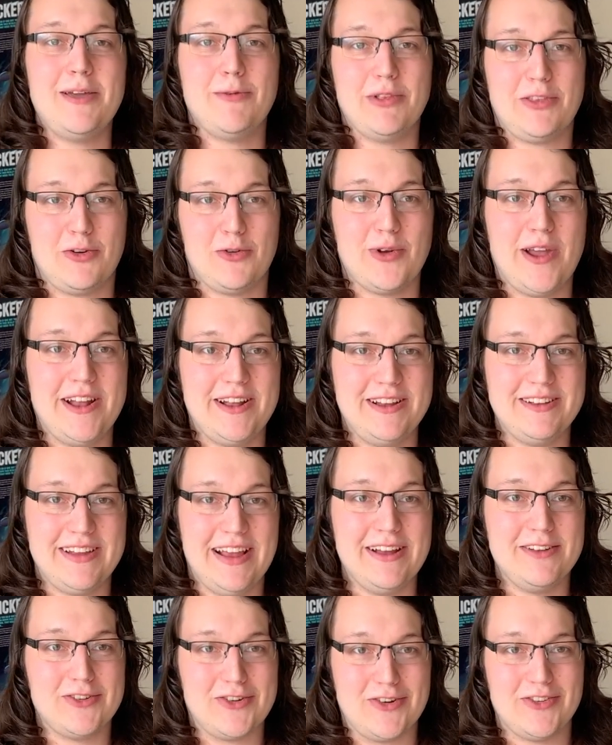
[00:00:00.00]
with creating
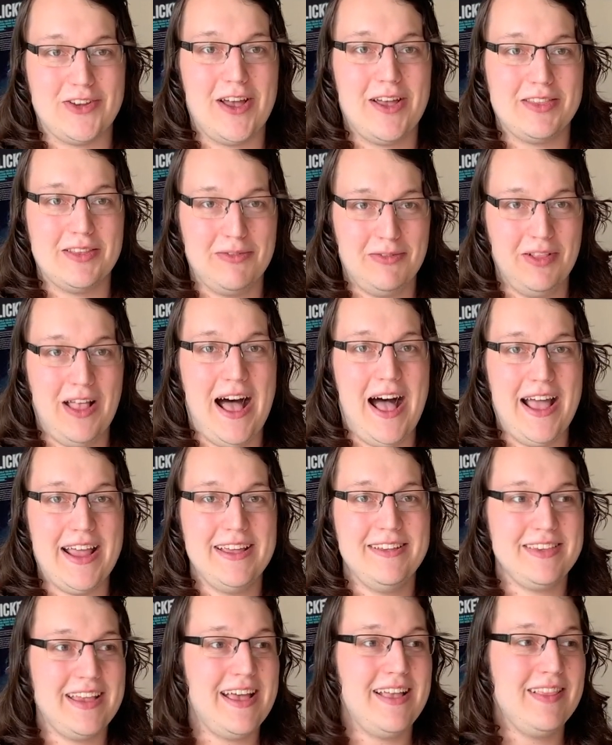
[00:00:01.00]
dangers on the fly,
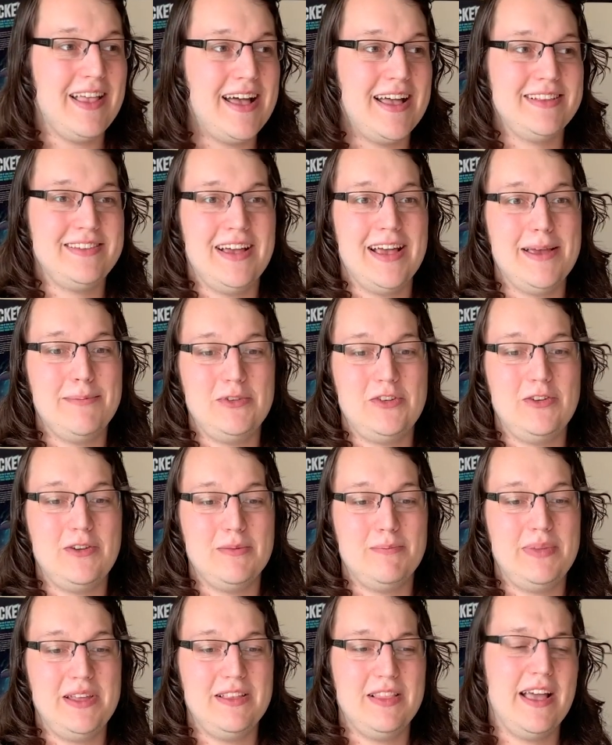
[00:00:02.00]
is that a lot of times you can
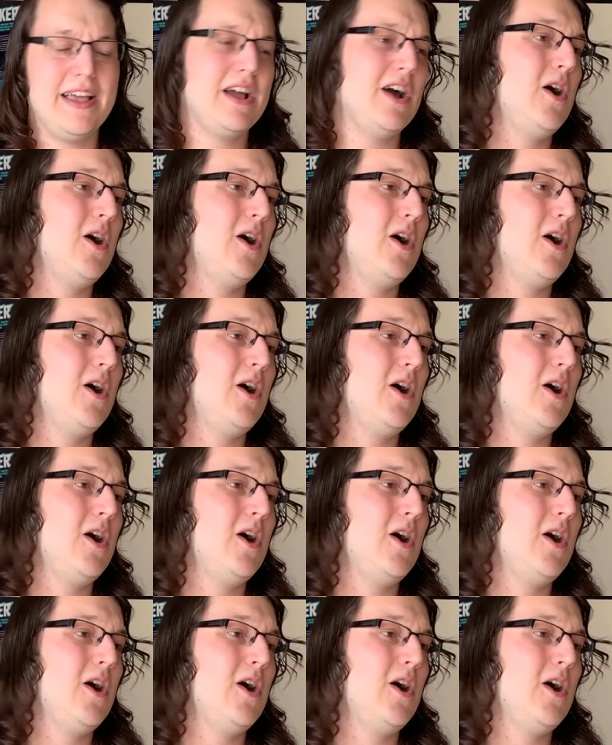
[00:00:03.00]
be like,